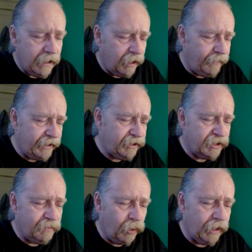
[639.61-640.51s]
I'll bet you
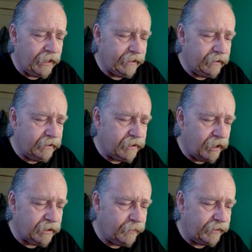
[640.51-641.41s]
it's more likely you
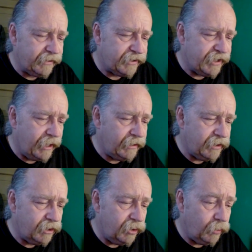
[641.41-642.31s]
talked a bunch of
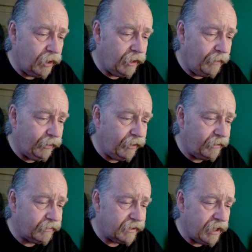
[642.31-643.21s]
science that you were unable to
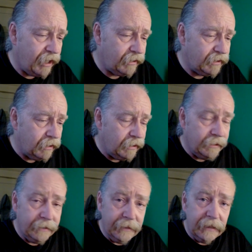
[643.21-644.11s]
understand,
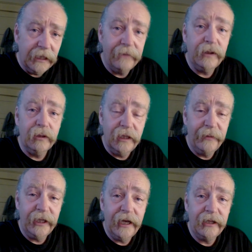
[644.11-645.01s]
given your
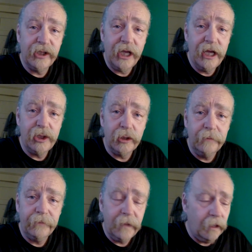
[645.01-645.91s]
limited
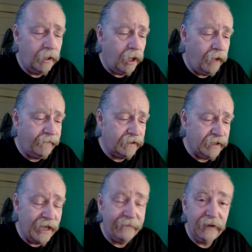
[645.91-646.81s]
education and
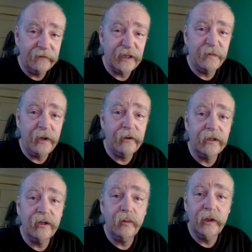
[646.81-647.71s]
obvious lack of
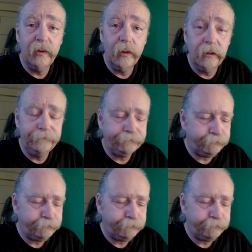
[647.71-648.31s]
experience in the real world.